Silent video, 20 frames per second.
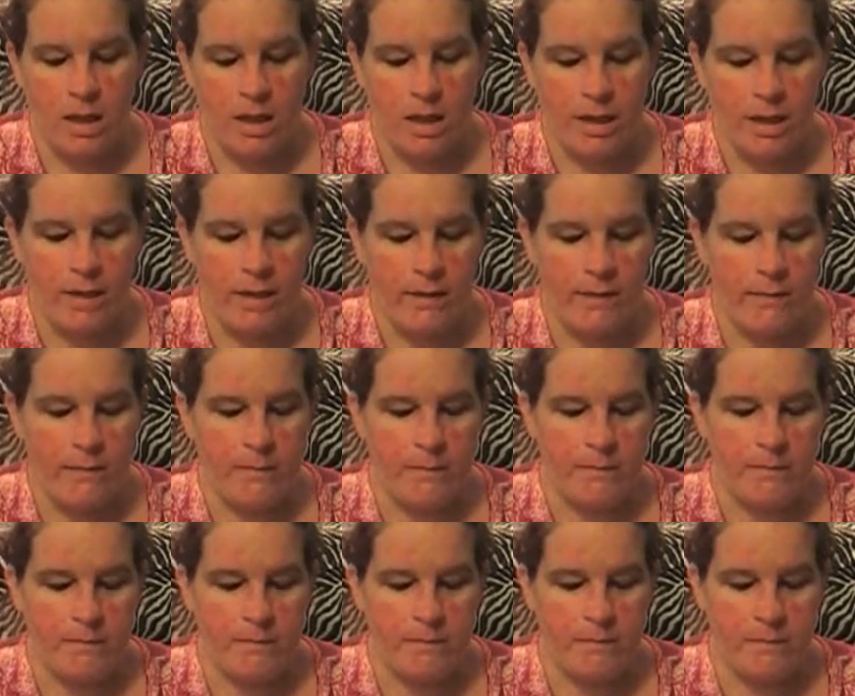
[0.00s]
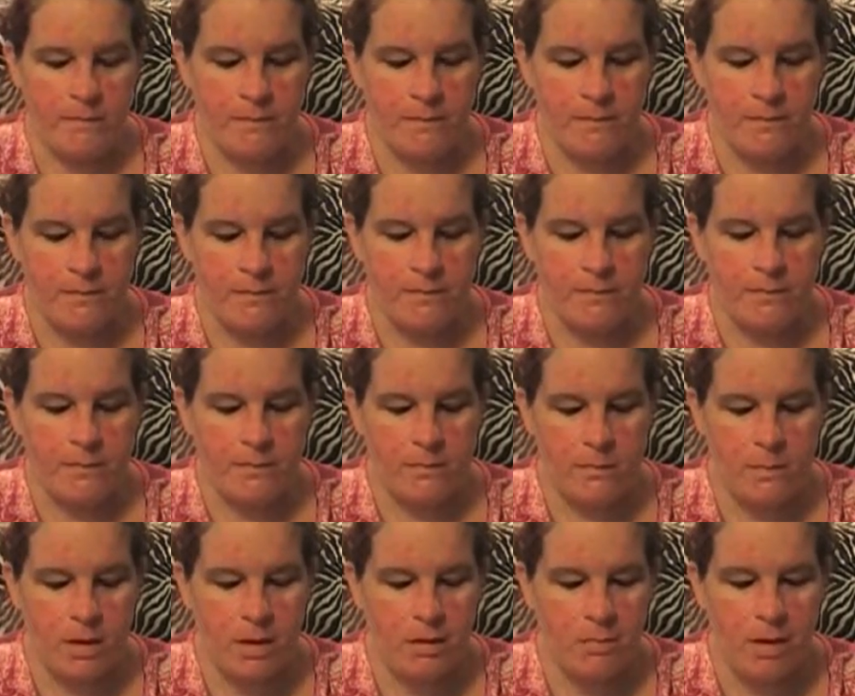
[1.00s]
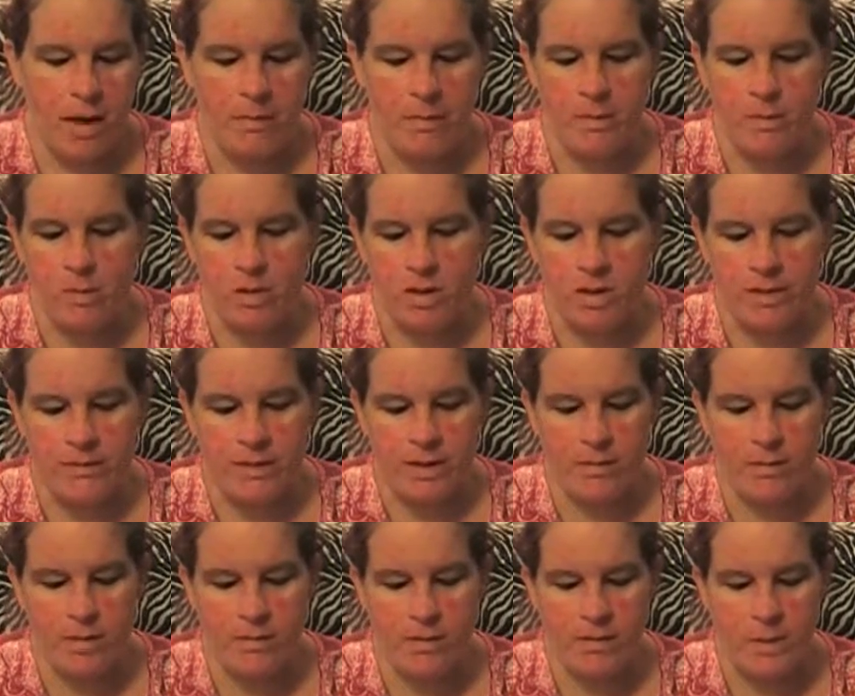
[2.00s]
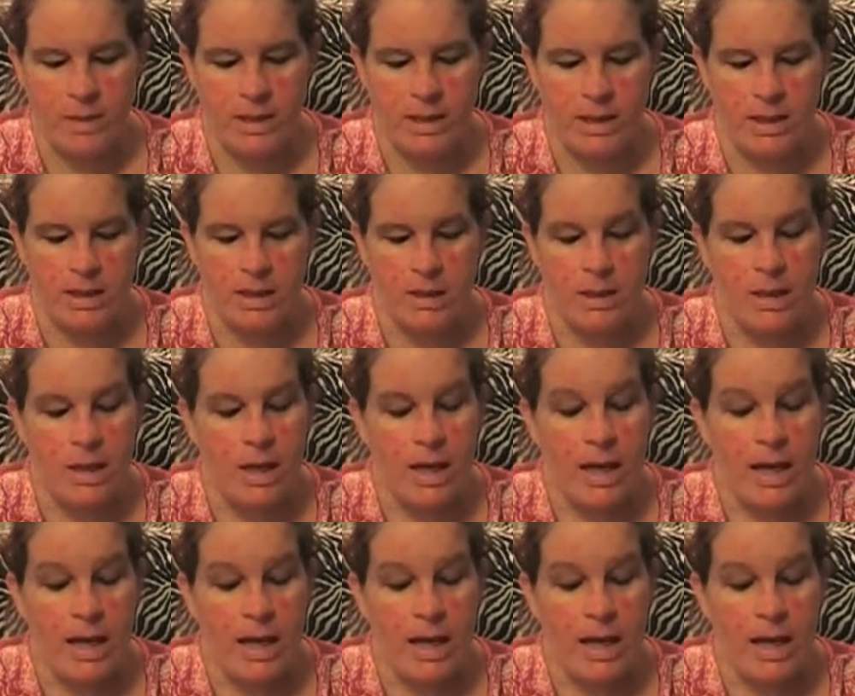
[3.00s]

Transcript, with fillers: Um, there might be more stuff coming over the weekend.